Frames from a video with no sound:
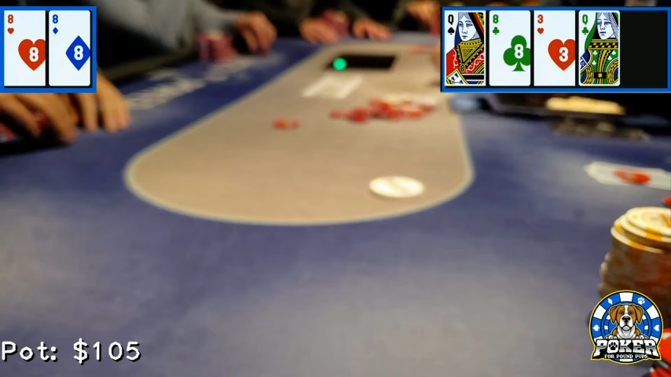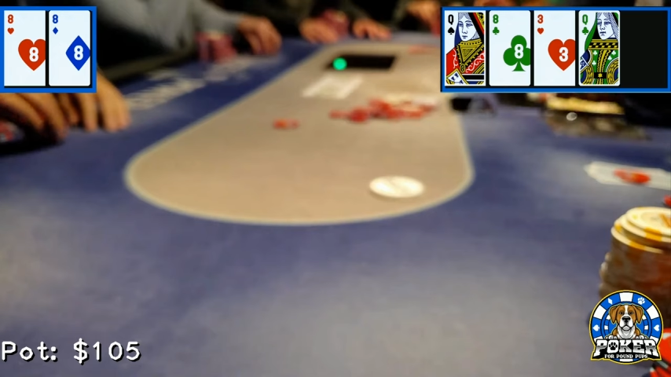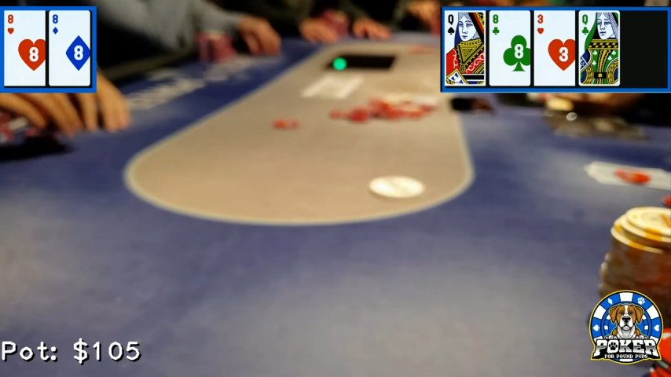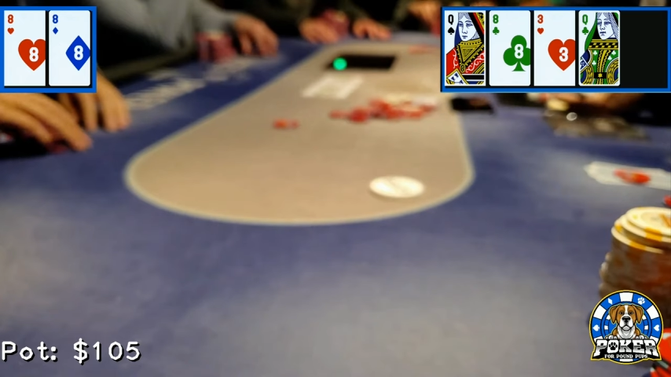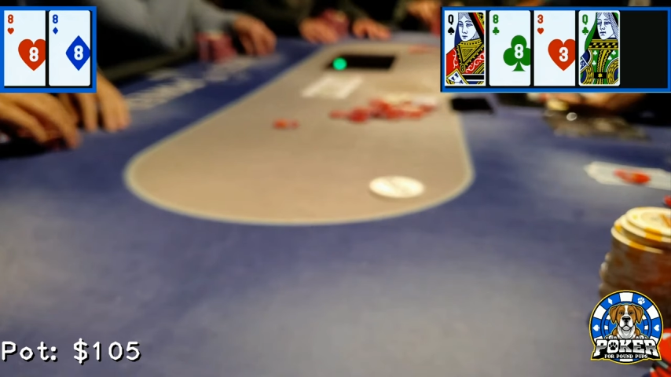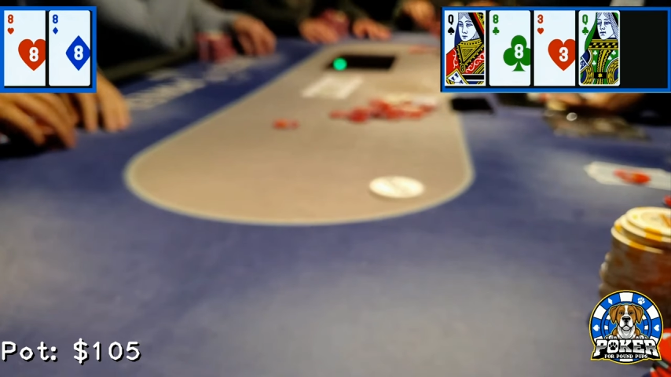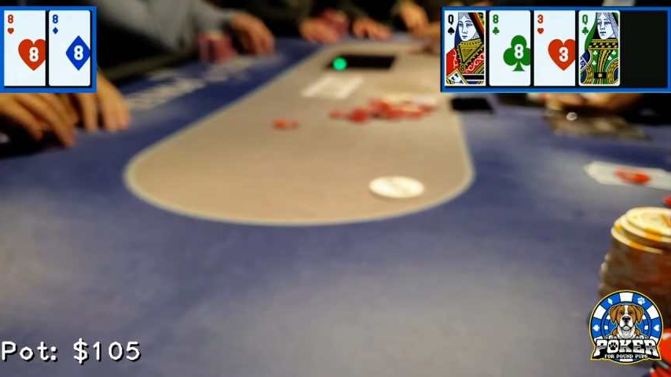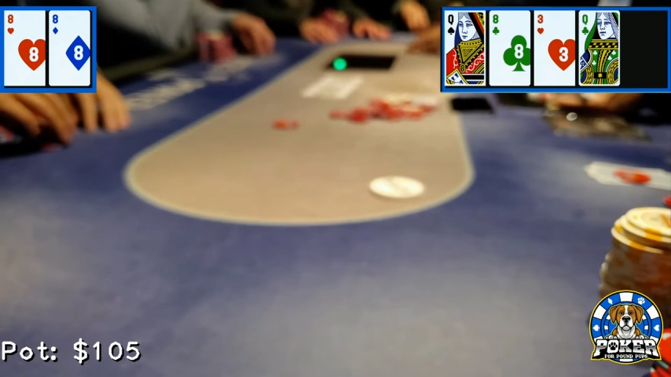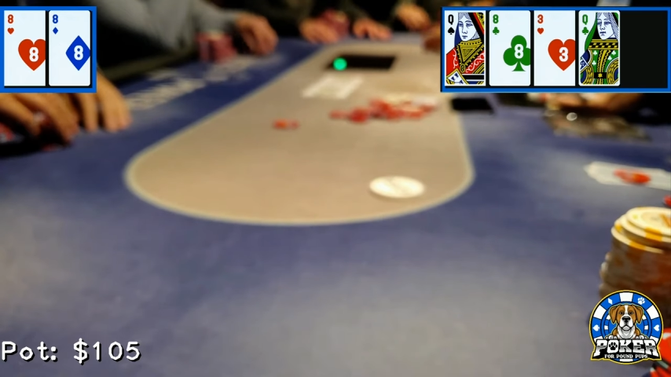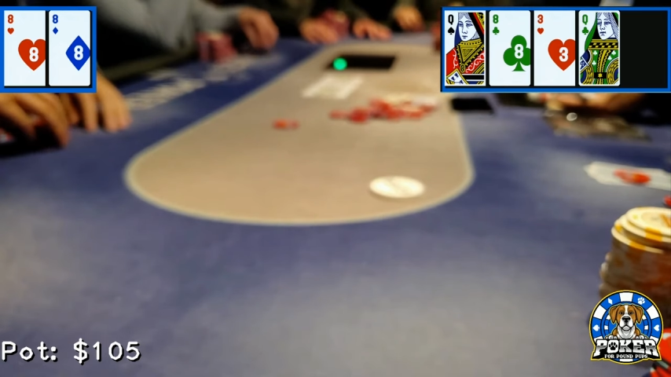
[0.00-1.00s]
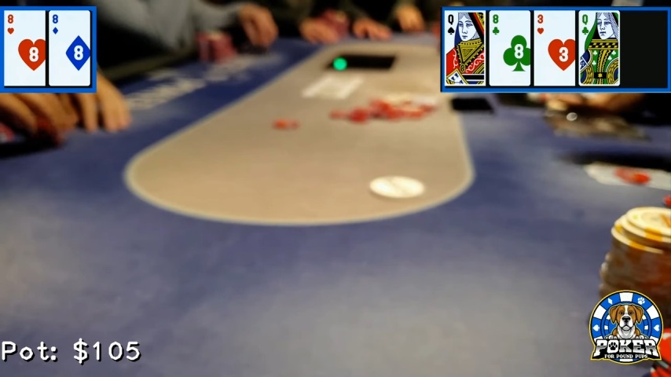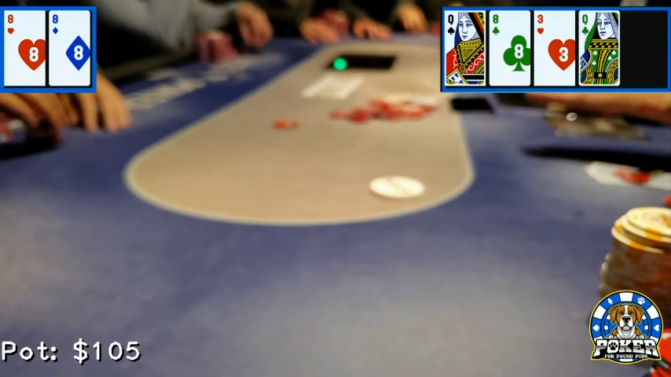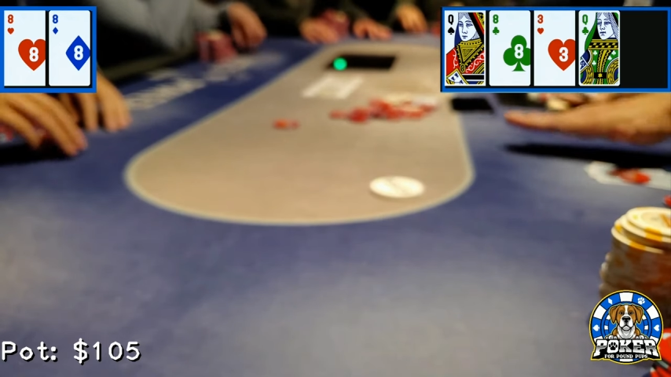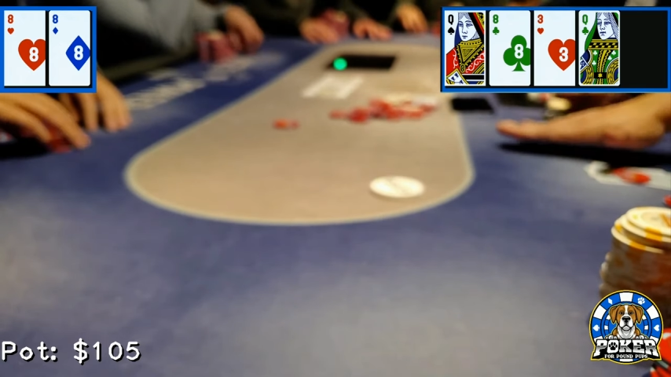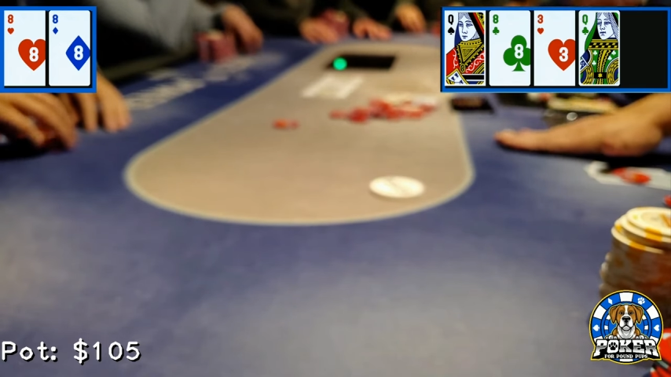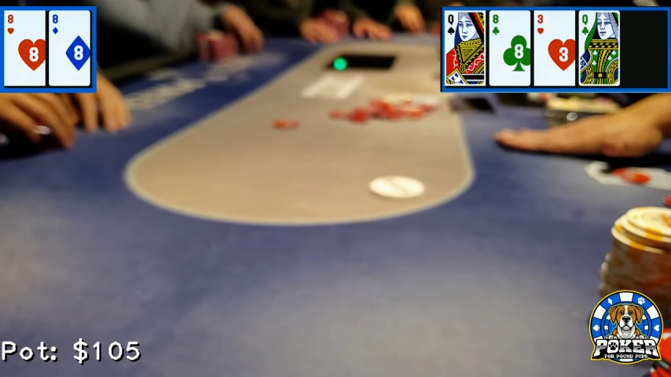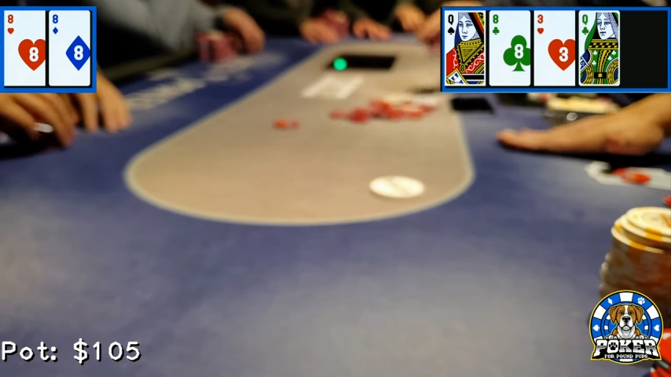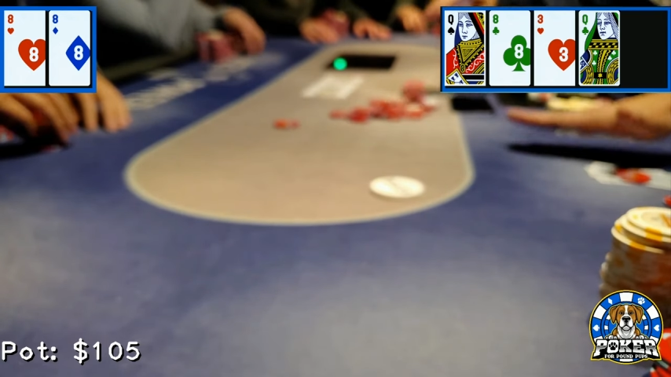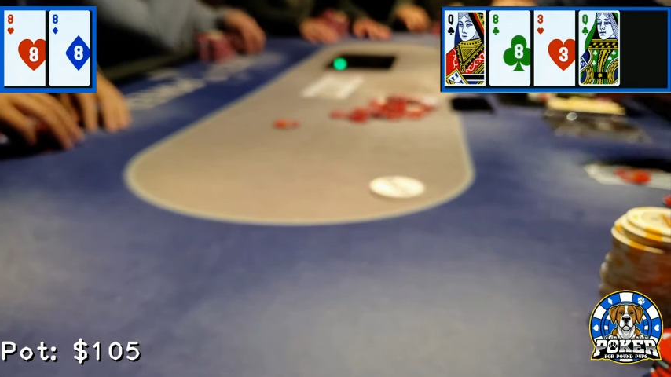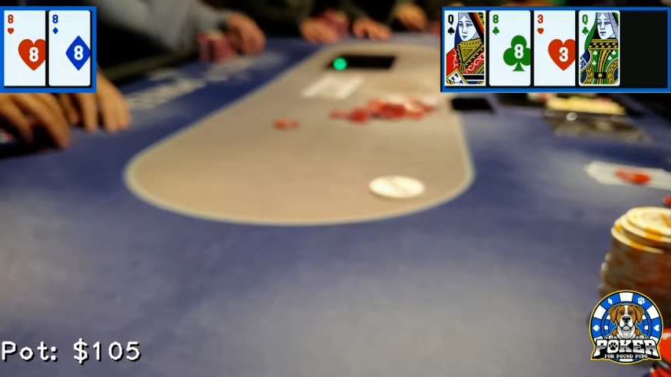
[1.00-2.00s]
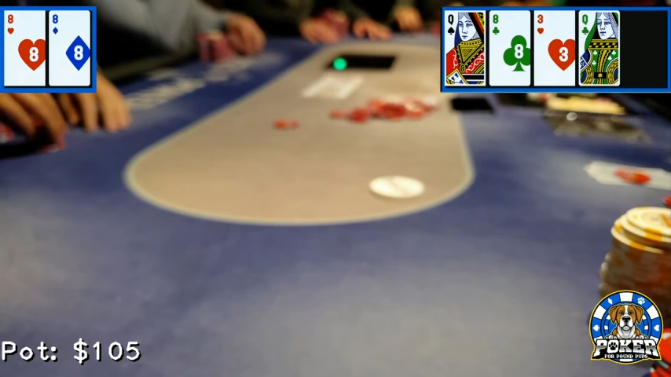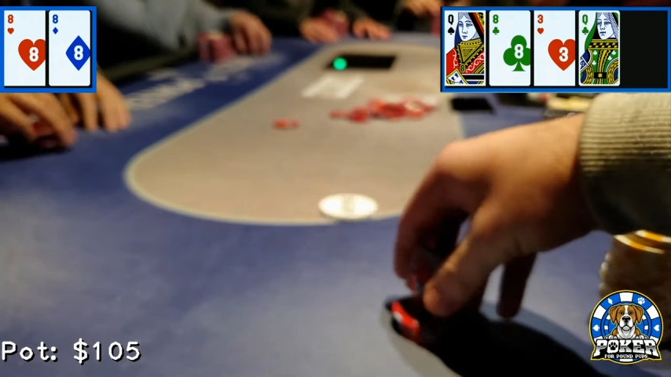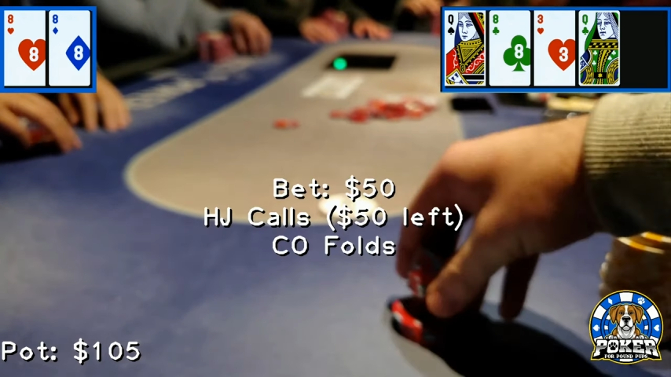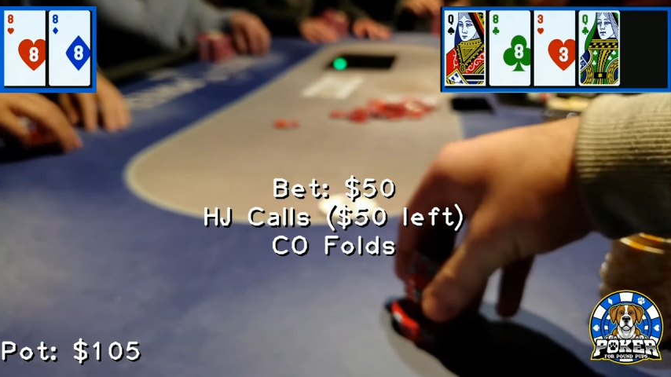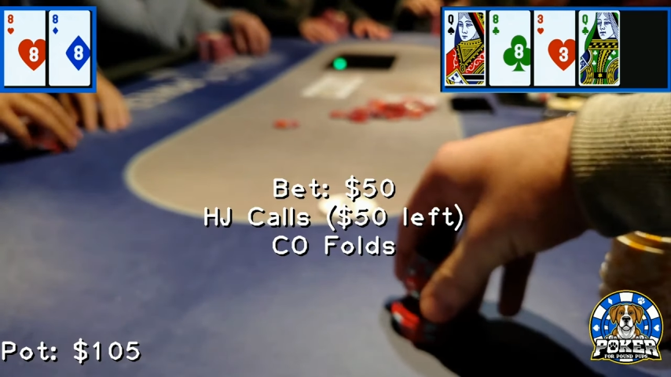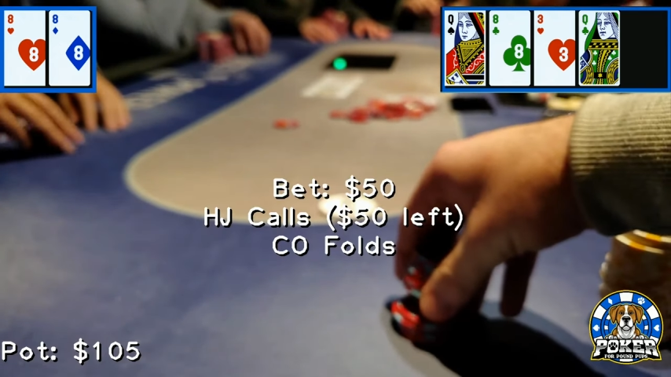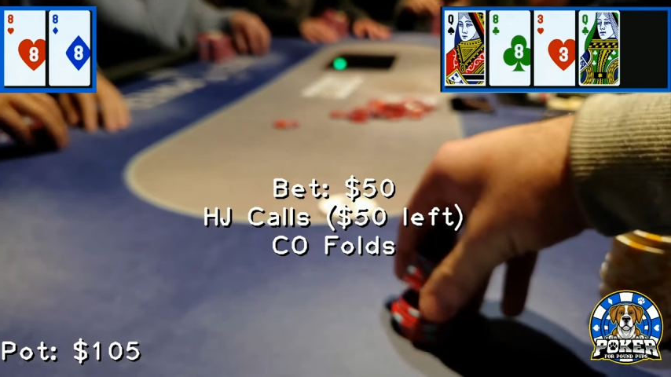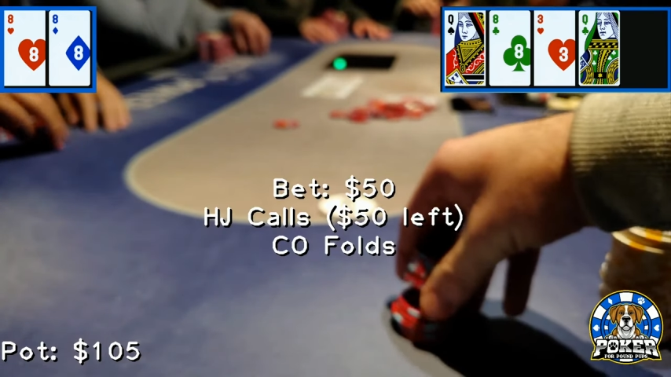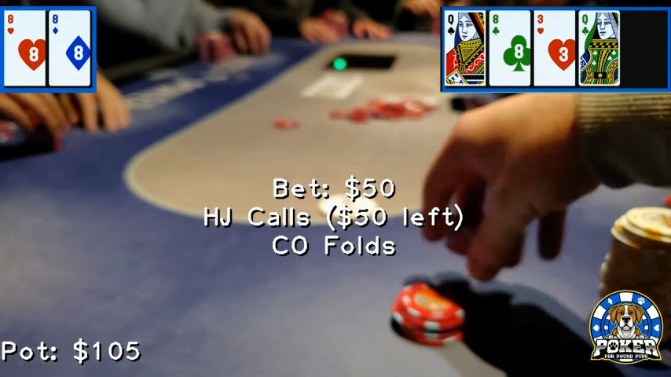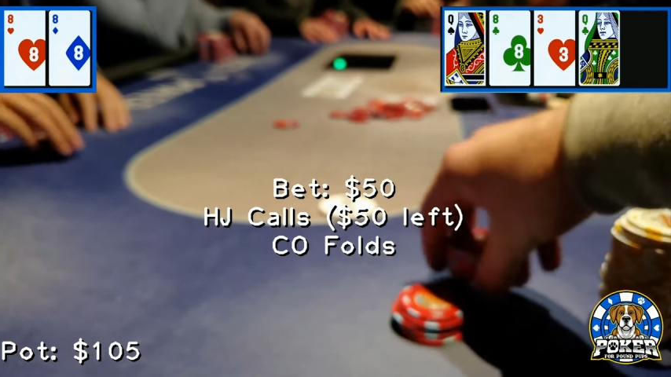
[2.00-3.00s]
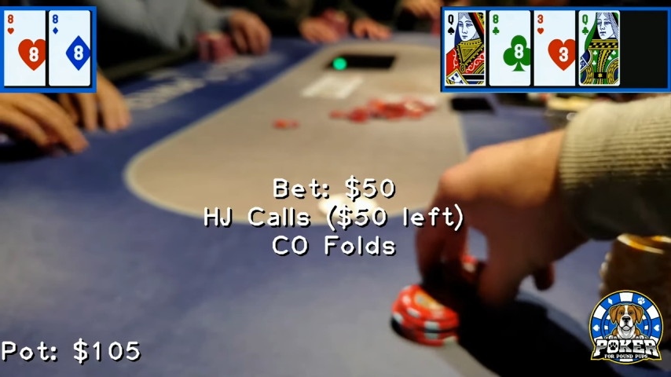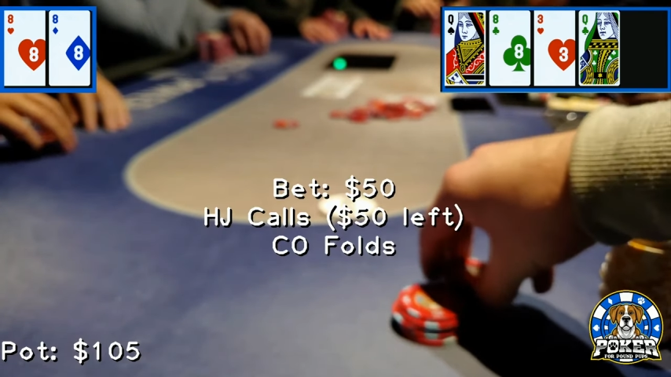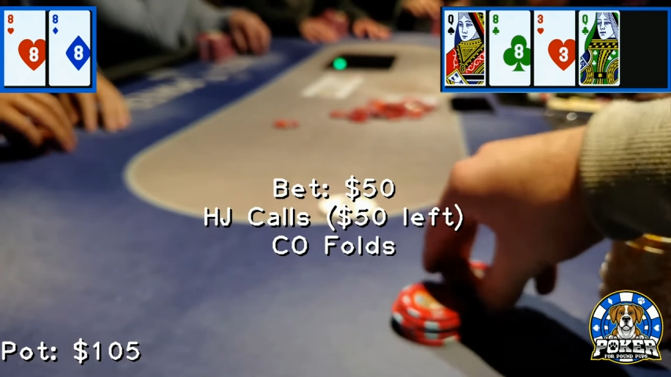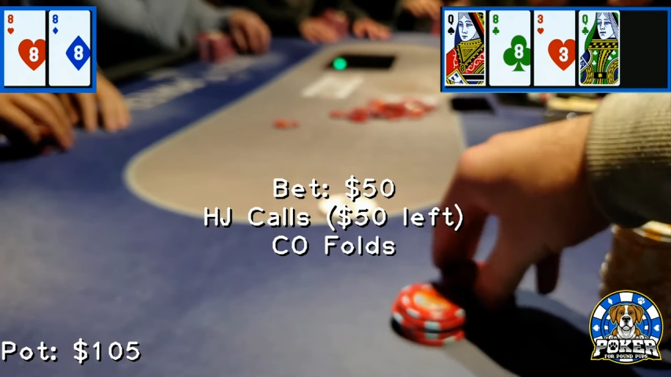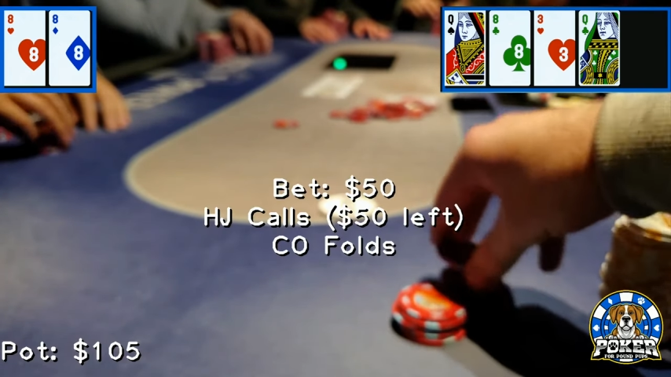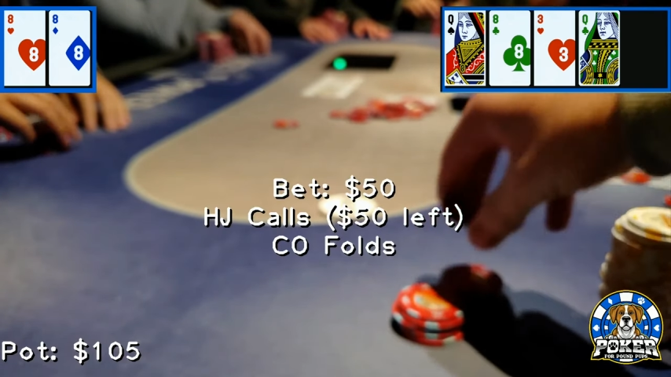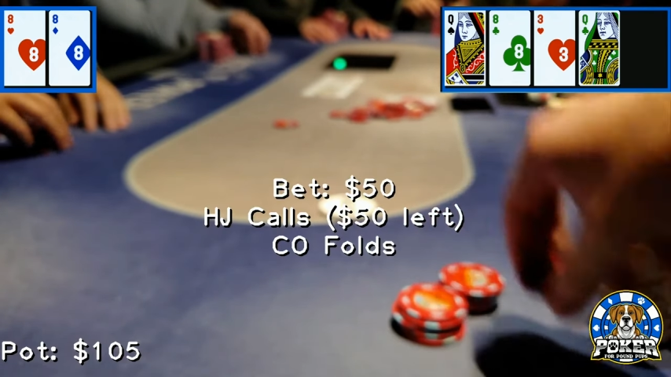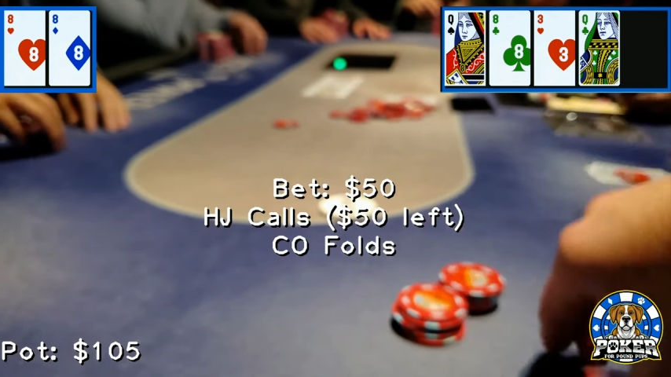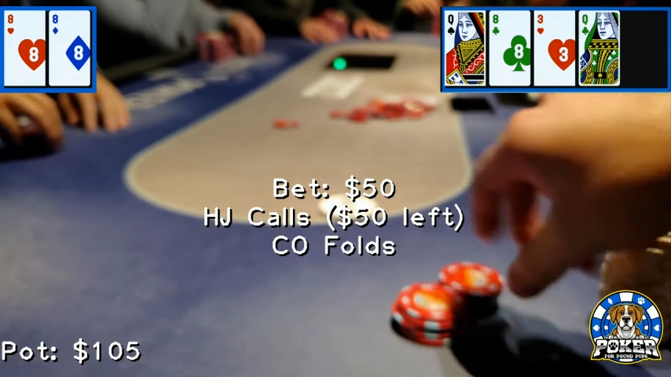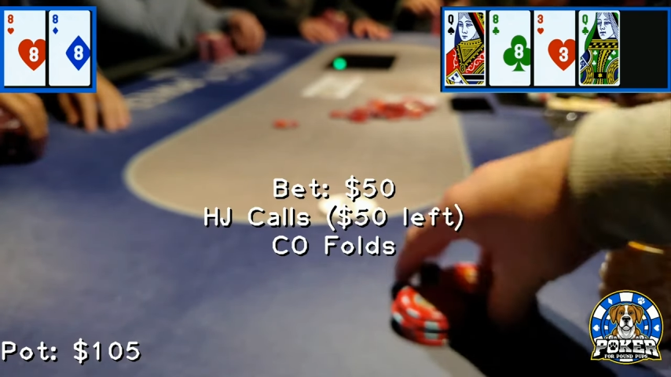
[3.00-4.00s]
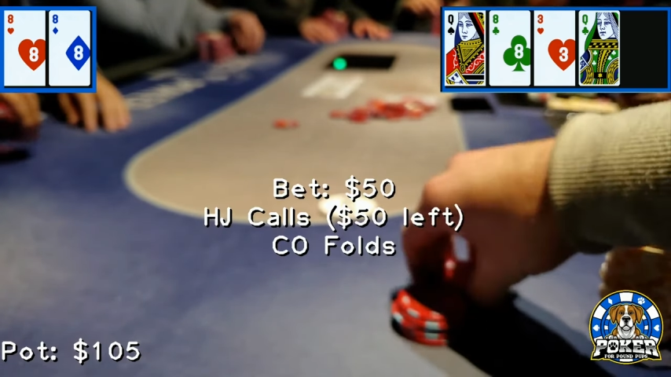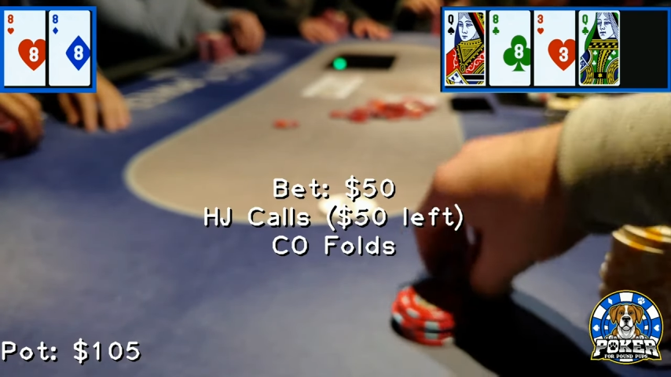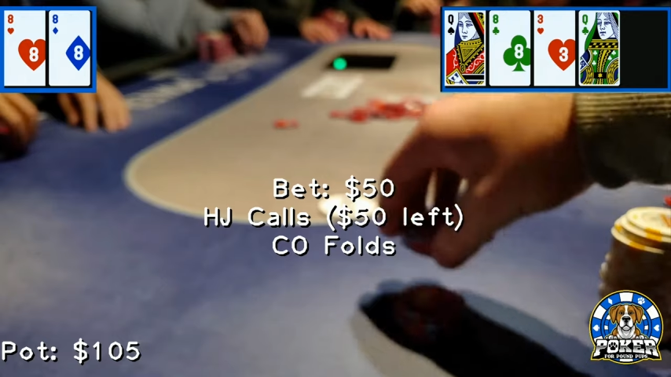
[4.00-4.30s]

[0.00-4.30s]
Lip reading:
Nobody's mouth can be seen.